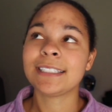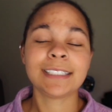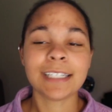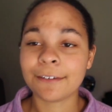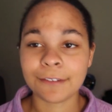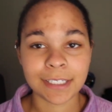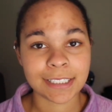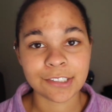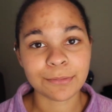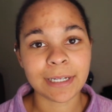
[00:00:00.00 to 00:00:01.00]
is definitely
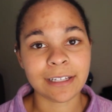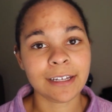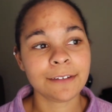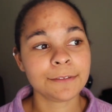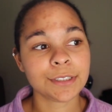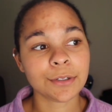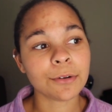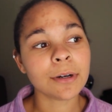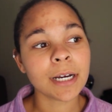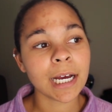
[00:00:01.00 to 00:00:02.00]
still my life,
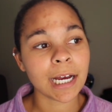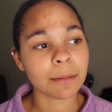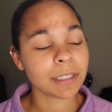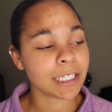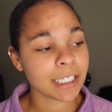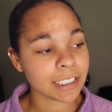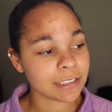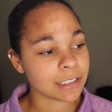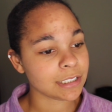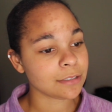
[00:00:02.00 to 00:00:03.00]
so I've been getting
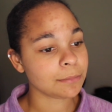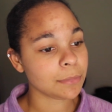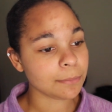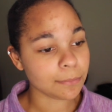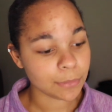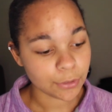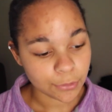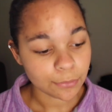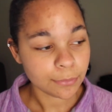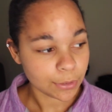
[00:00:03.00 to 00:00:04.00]
into some
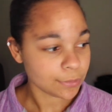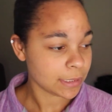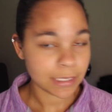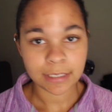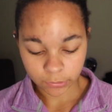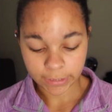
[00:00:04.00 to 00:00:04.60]
new music.